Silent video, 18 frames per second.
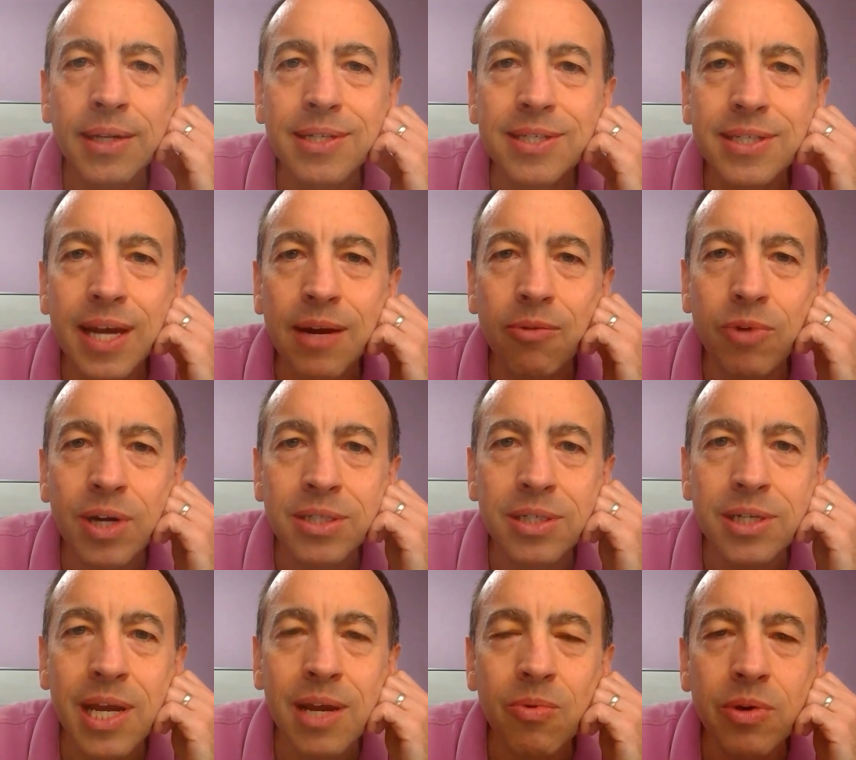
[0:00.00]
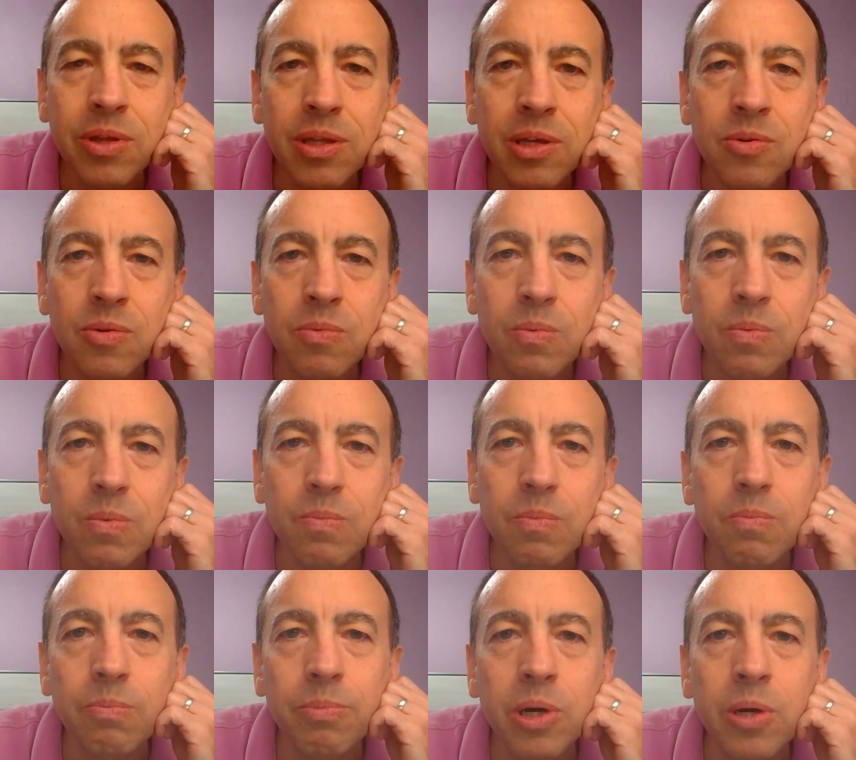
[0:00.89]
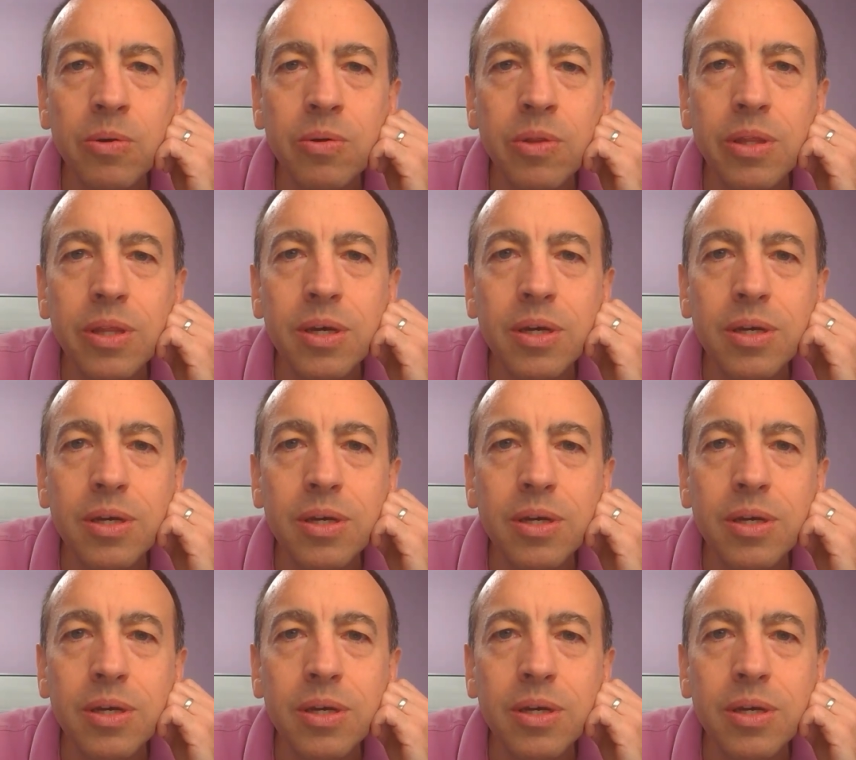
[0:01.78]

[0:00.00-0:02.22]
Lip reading: Does that resonate with you both?